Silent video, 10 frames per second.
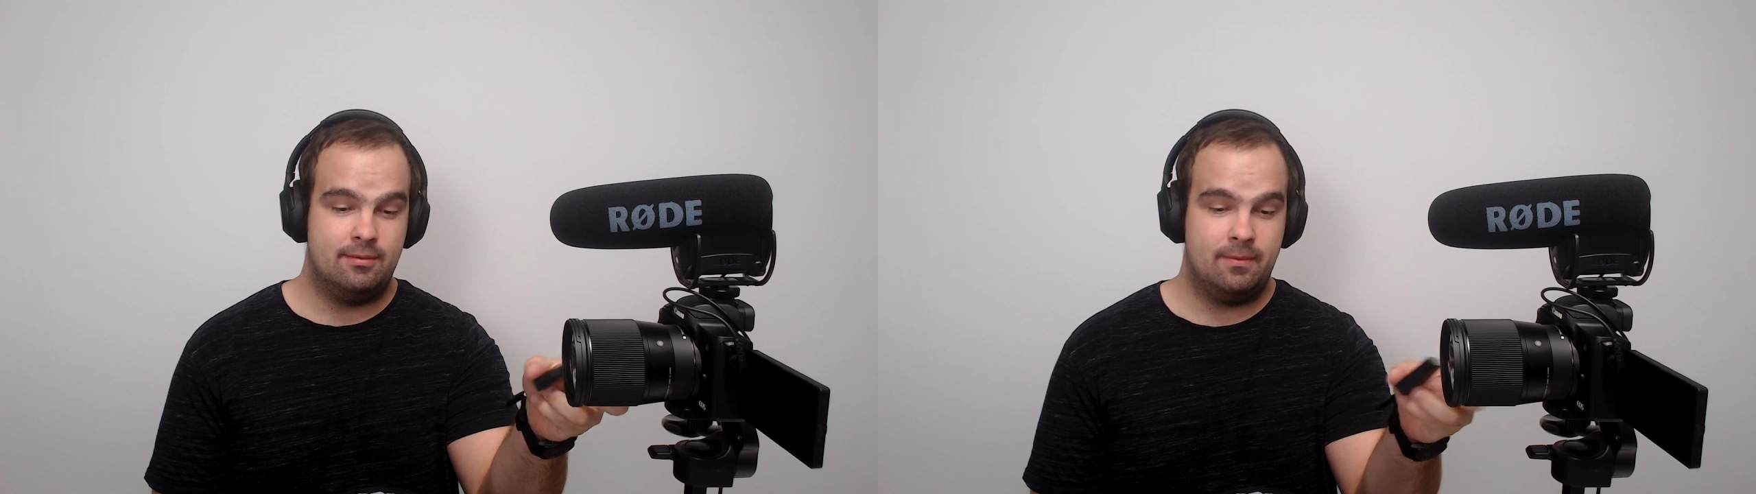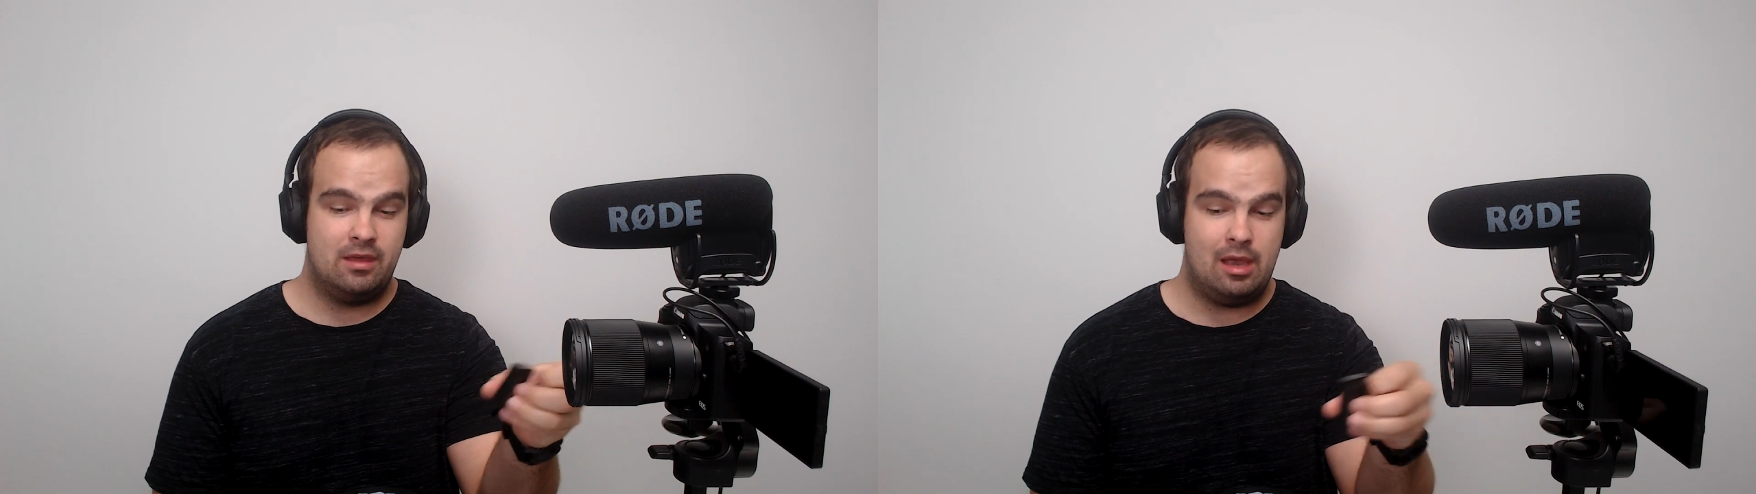
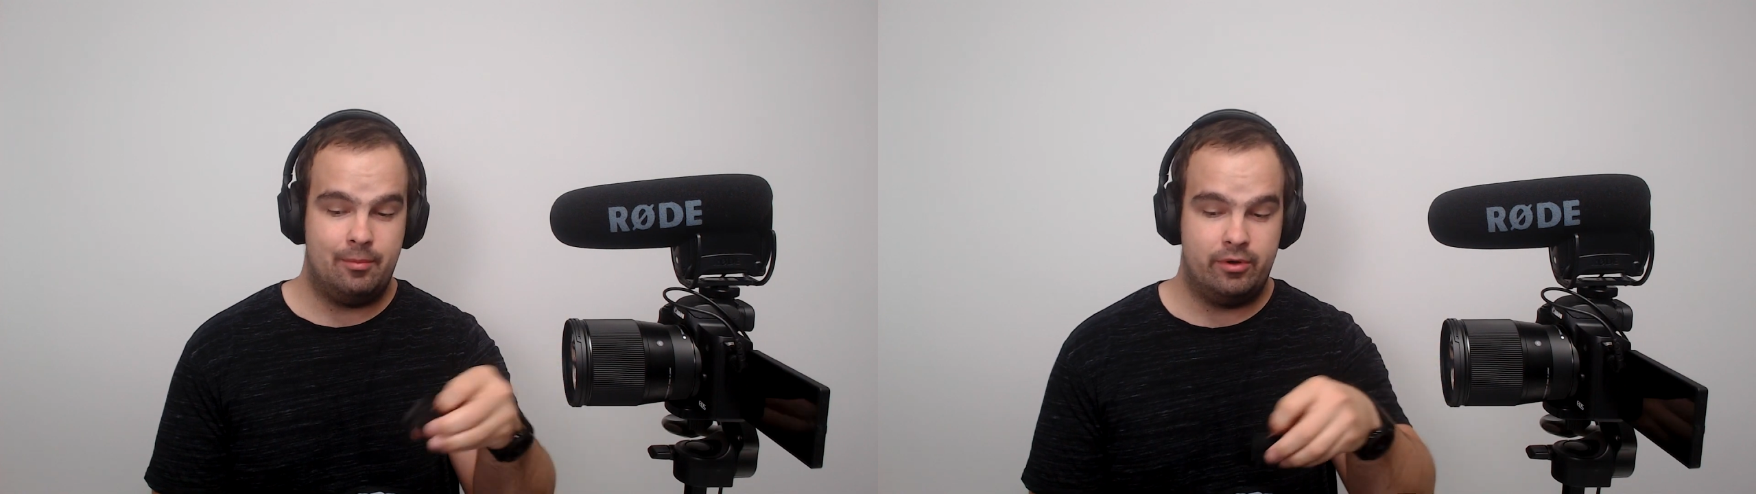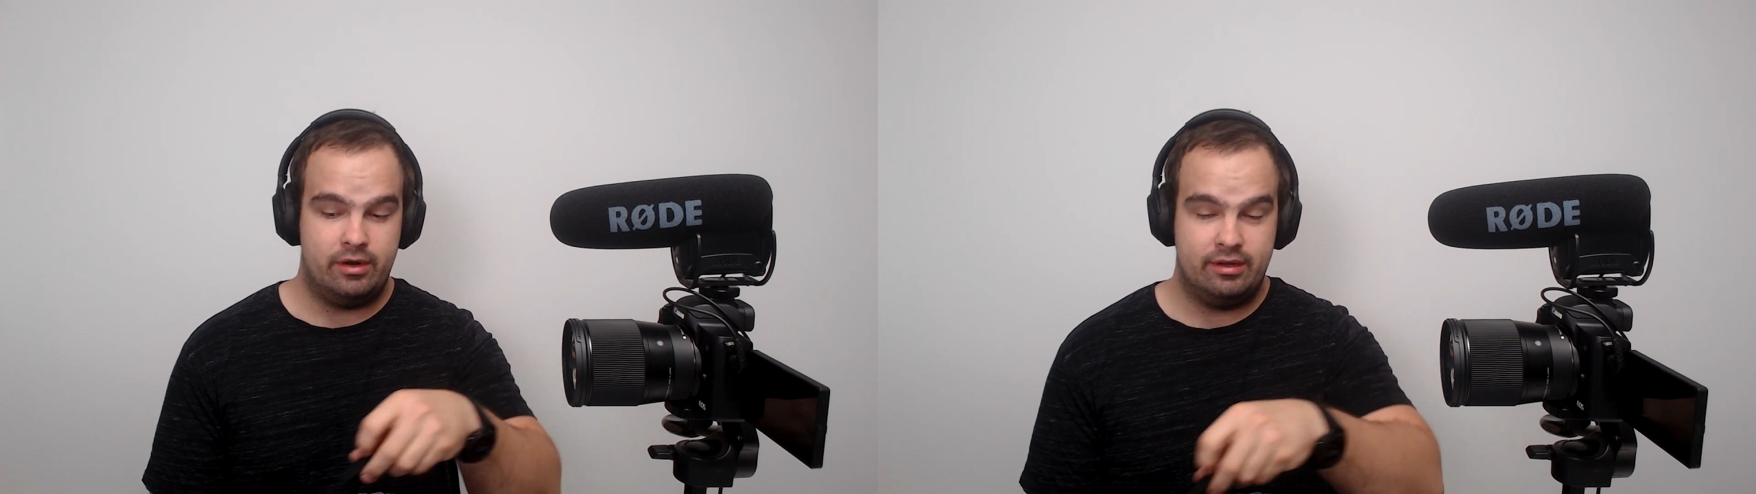
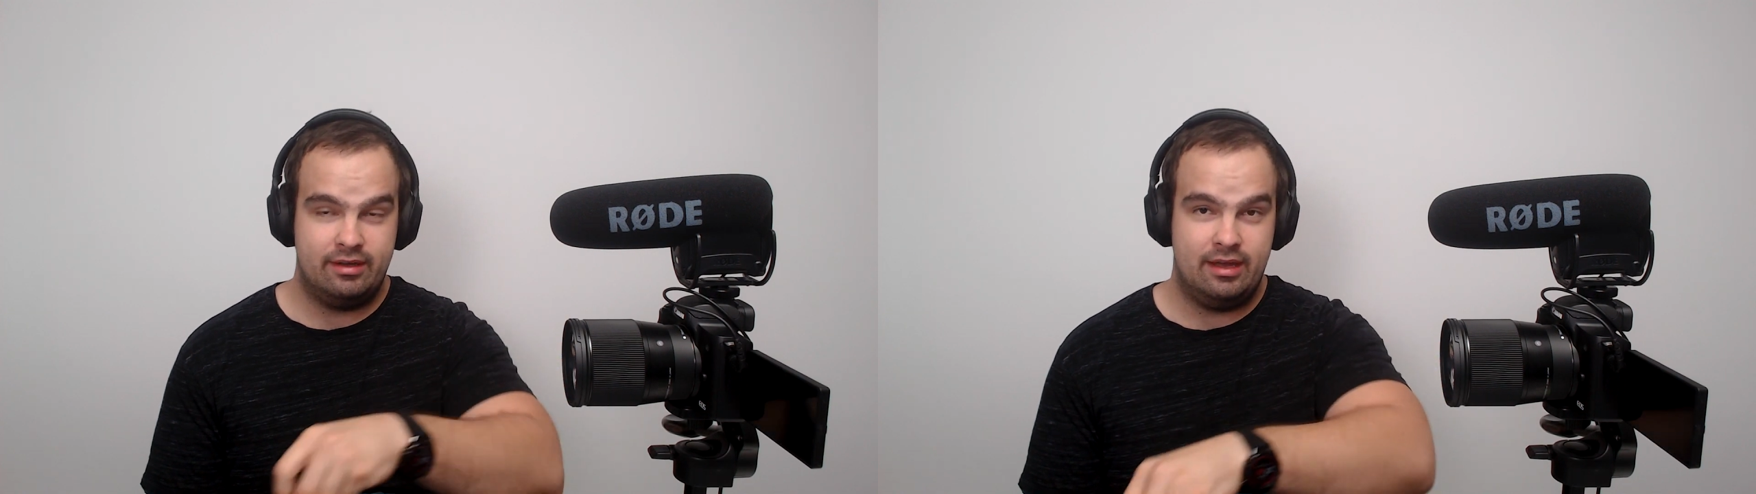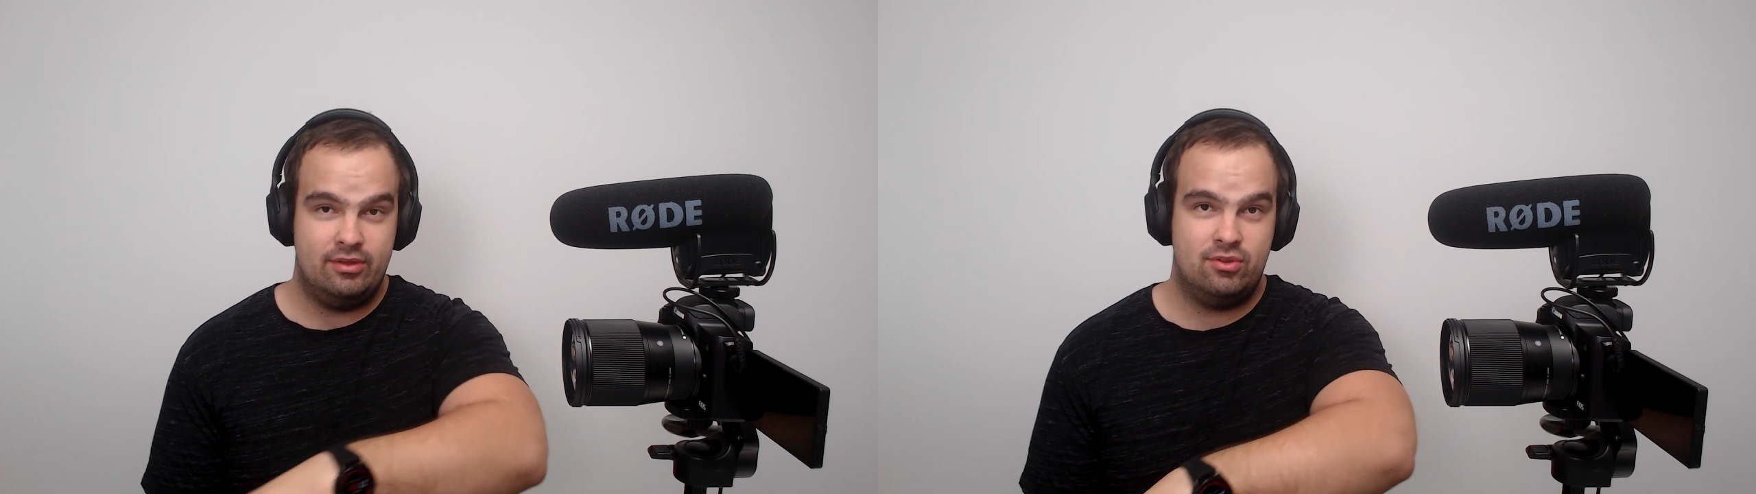camera
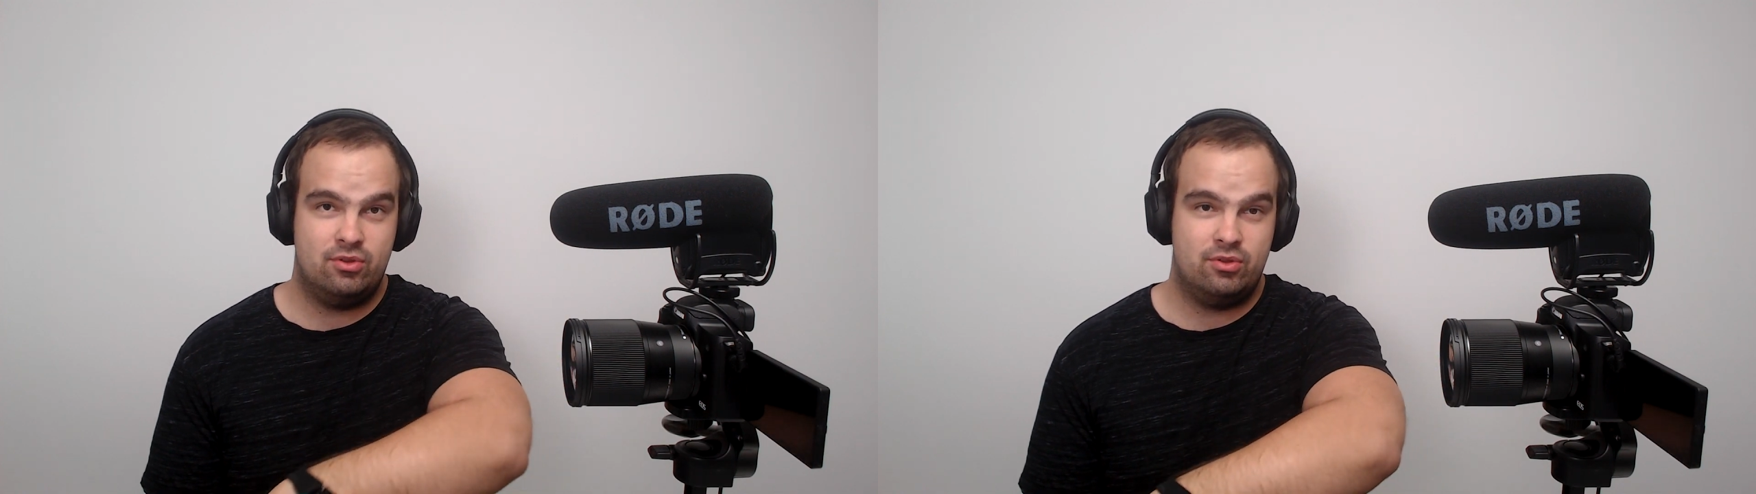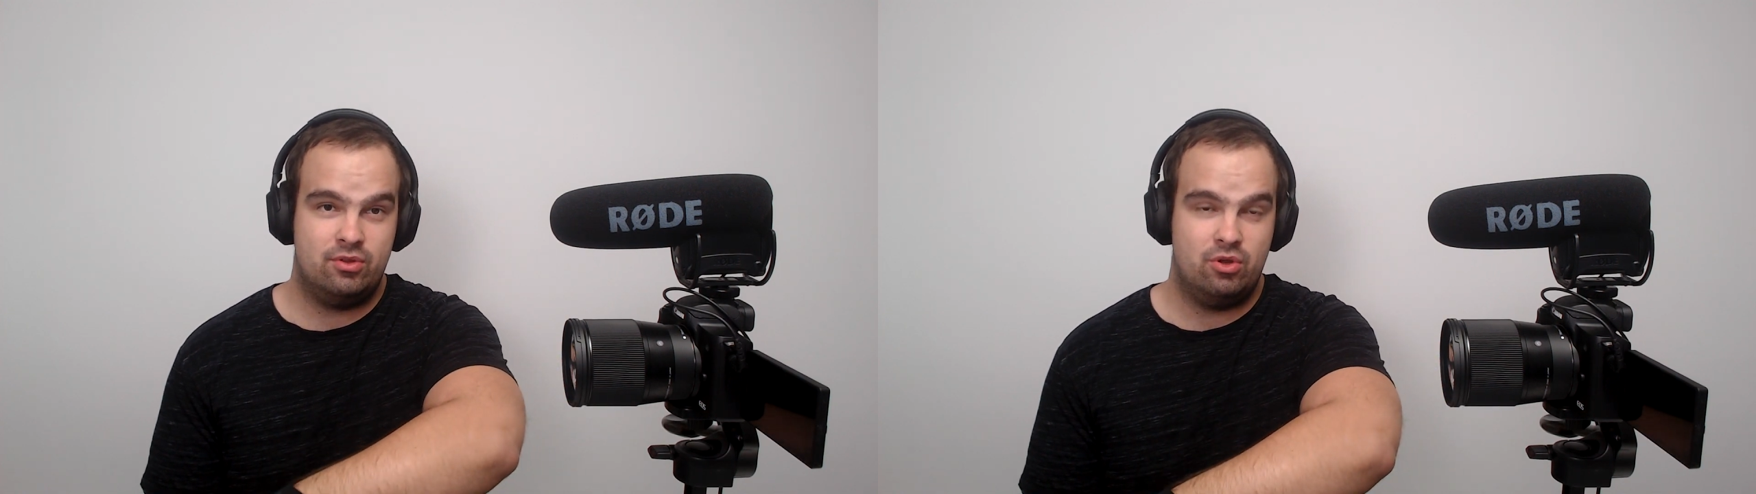
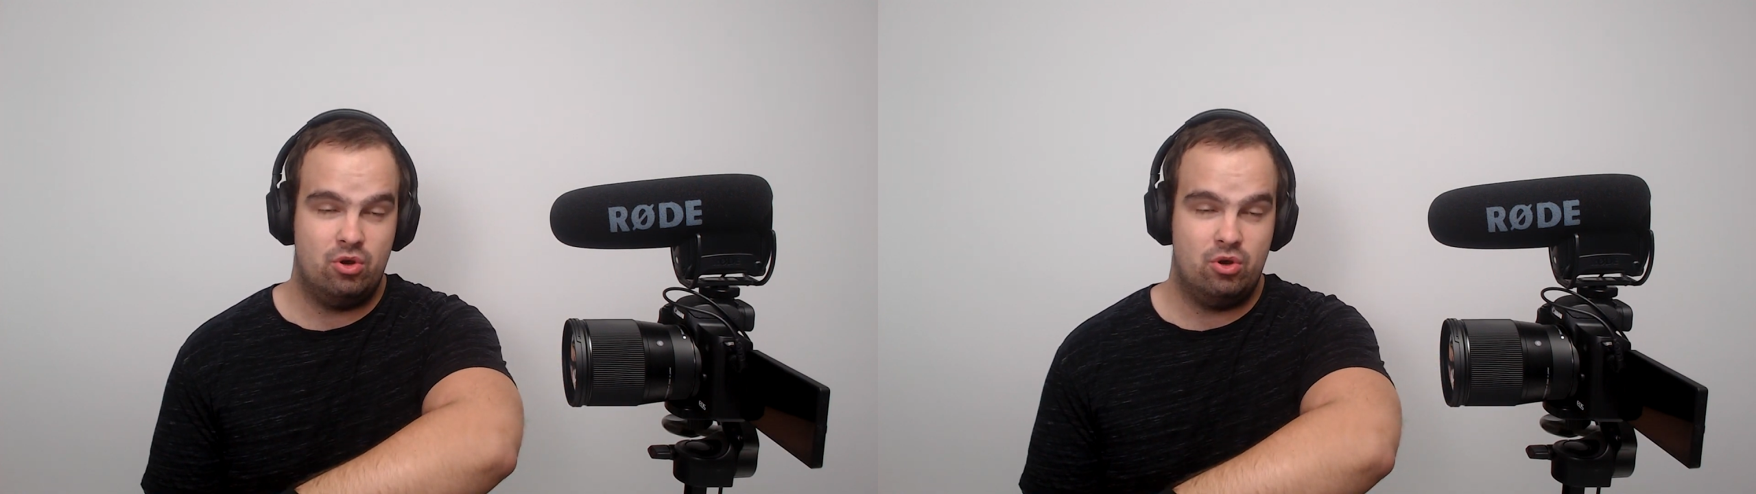gets